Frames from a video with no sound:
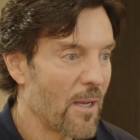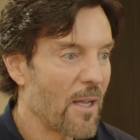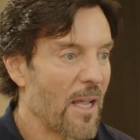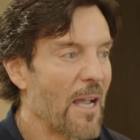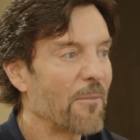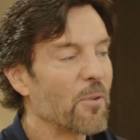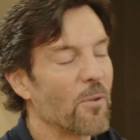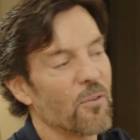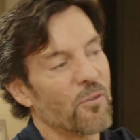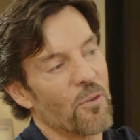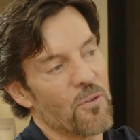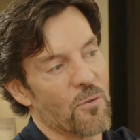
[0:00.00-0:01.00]
after the
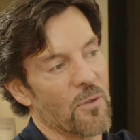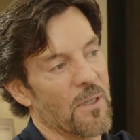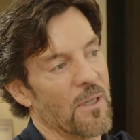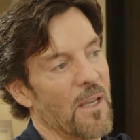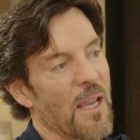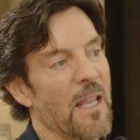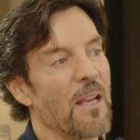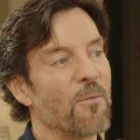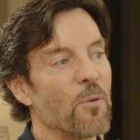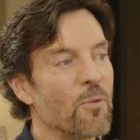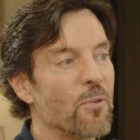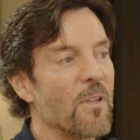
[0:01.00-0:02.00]
surgery? And
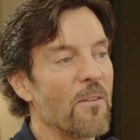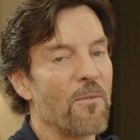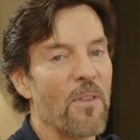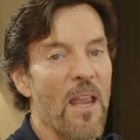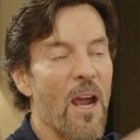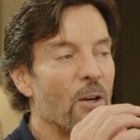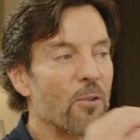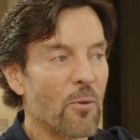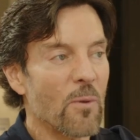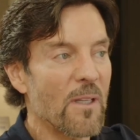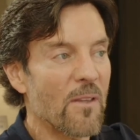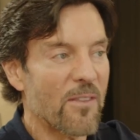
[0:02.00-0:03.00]
if they are
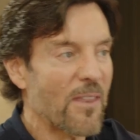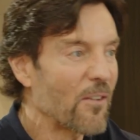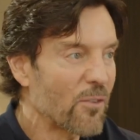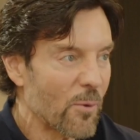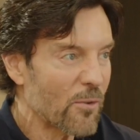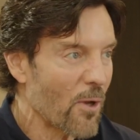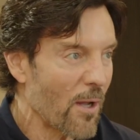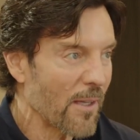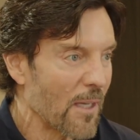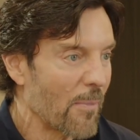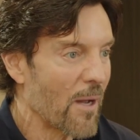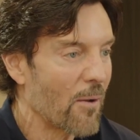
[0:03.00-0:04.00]
doing the things that we're
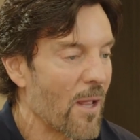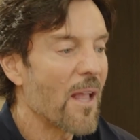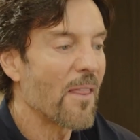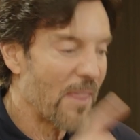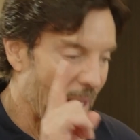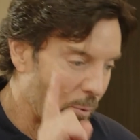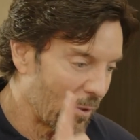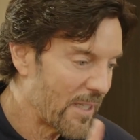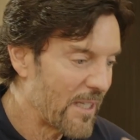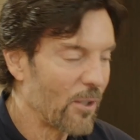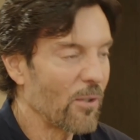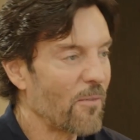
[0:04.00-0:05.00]
talking about, they will
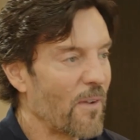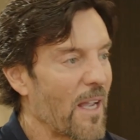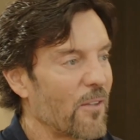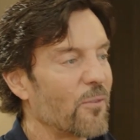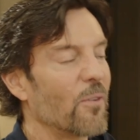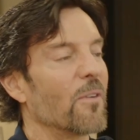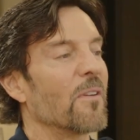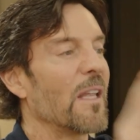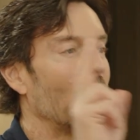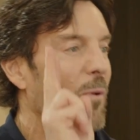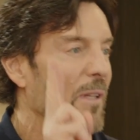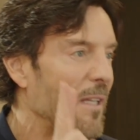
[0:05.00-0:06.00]
heal faster.
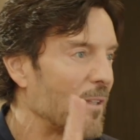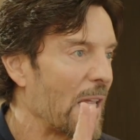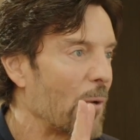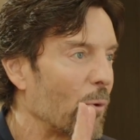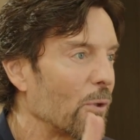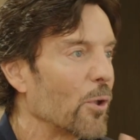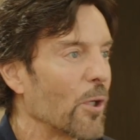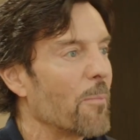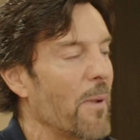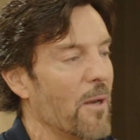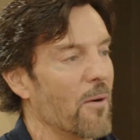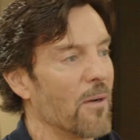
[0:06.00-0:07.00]
They will look
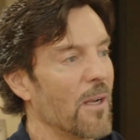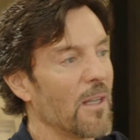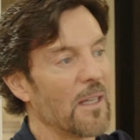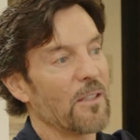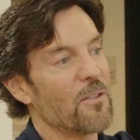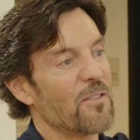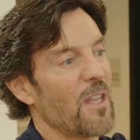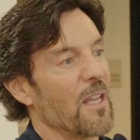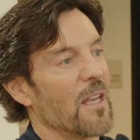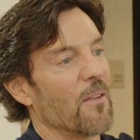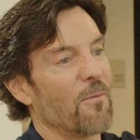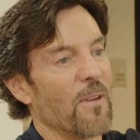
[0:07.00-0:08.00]
better. Like you
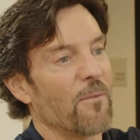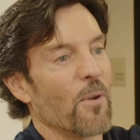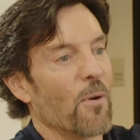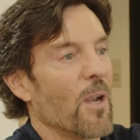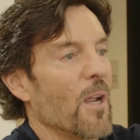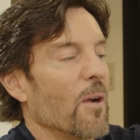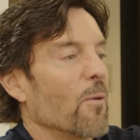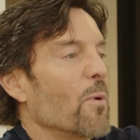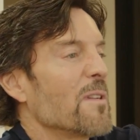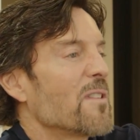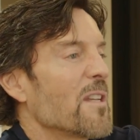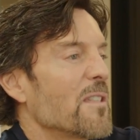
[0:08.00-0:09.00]
said, if they're
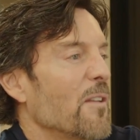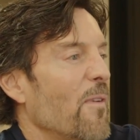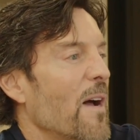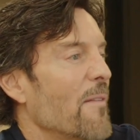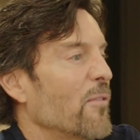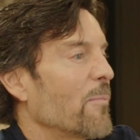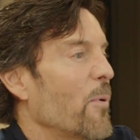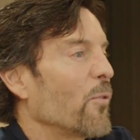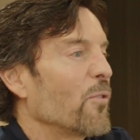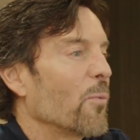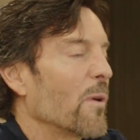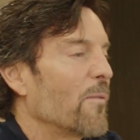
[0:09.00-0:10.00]
165 as
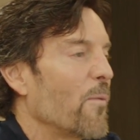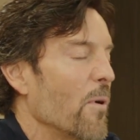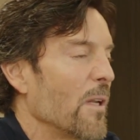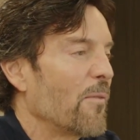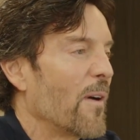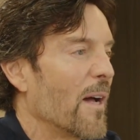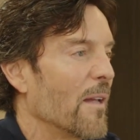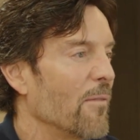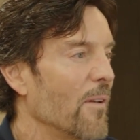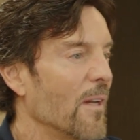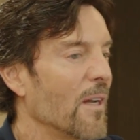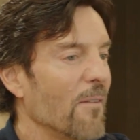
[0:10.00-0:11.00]
opposed to 145.
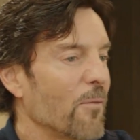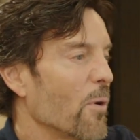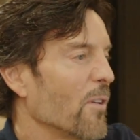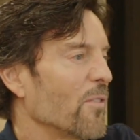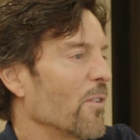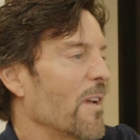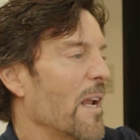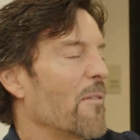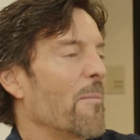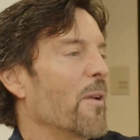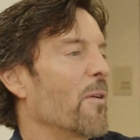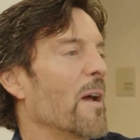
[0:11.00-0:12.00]
Of course they're going to
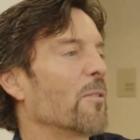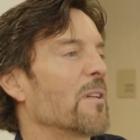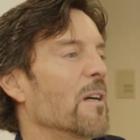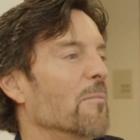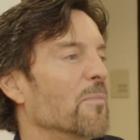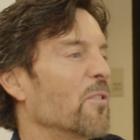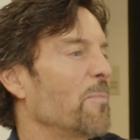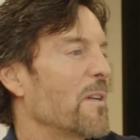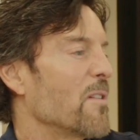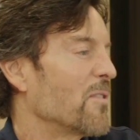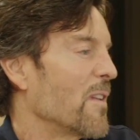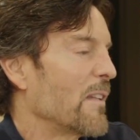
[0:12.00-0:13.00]
have a better outcome just
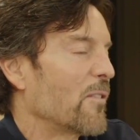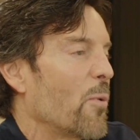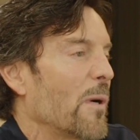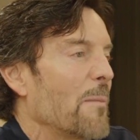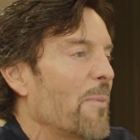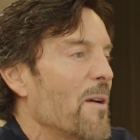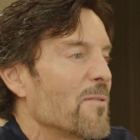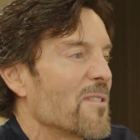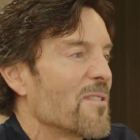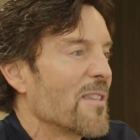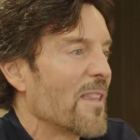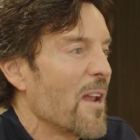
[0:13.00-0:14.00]
because that 20 pounds
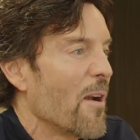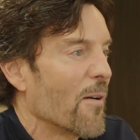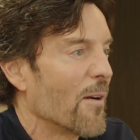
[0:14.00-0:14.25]
isn't there.